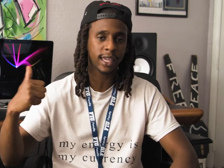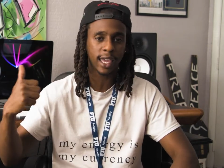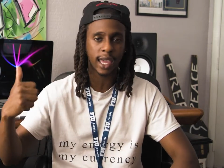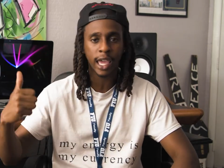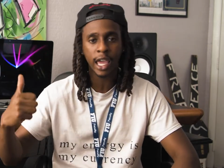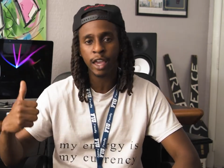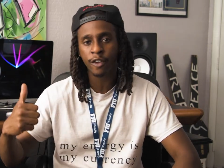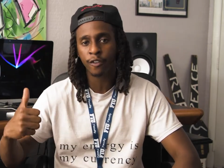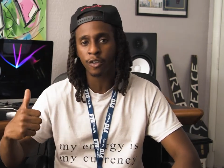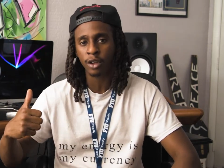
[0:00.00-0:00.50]

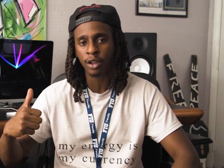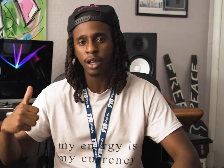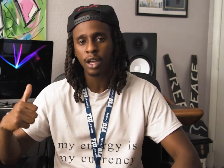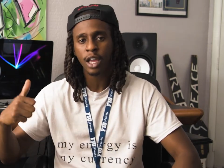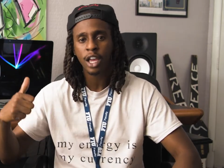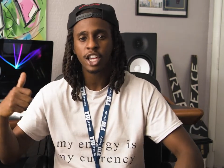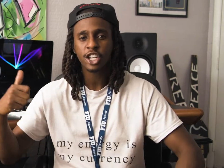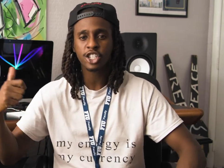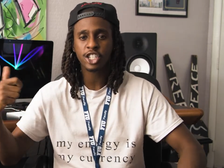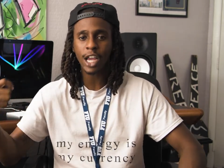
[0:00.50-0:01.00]

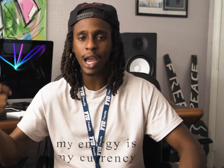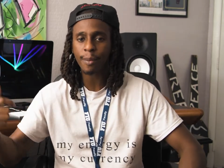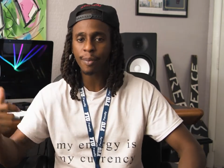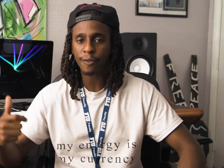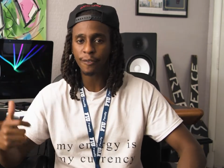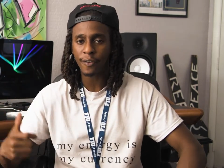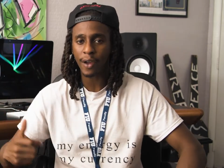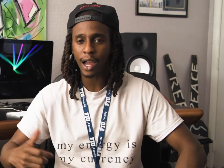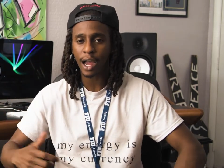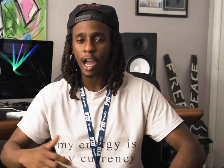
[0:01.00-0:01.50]
Canva,
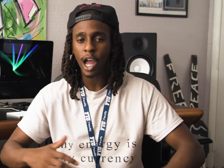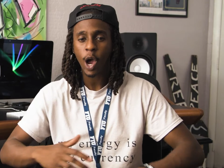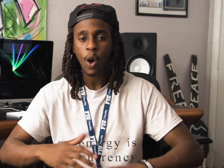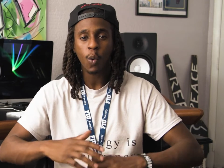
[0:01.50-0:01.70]
Shopify,